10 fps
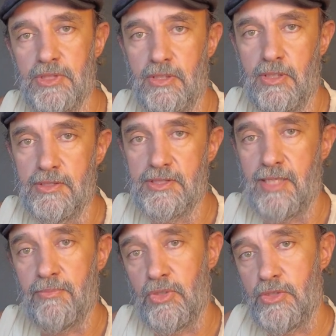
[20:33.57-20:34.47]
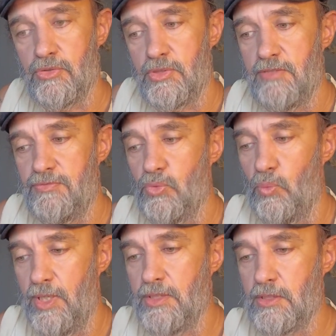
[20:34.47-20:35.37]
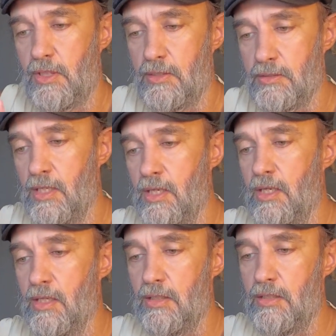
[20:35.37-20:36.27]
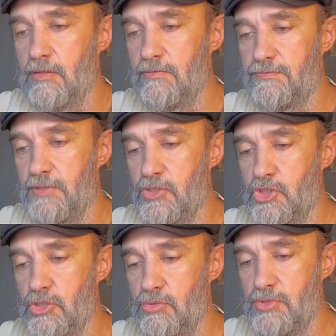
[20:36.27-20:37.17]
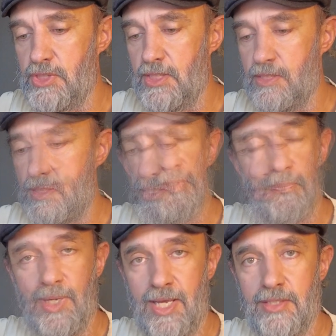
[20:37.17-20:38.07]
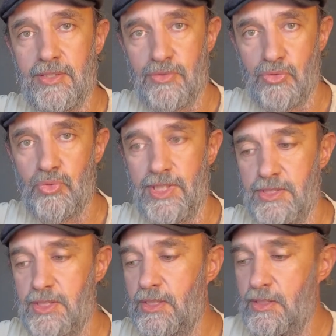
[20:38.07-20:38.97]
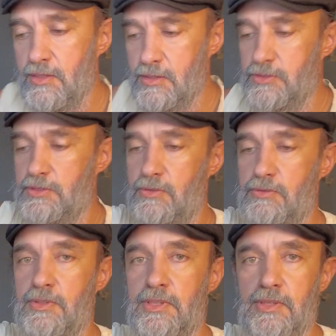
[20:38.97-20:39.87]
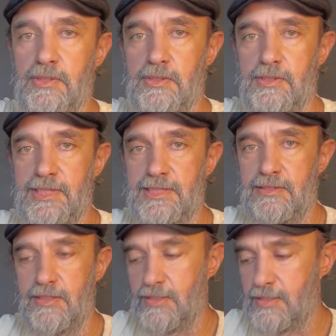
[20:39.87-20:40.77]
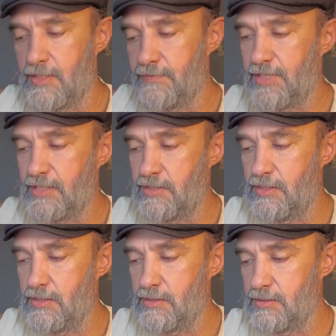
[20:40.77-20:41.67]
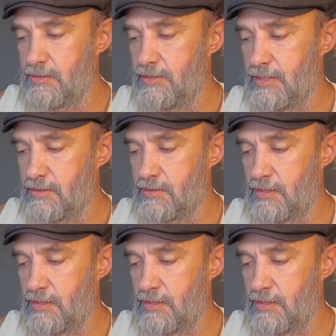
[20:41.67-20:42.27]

and cons, and I'm going to give you one con of shooting 120. So this little guy right here, that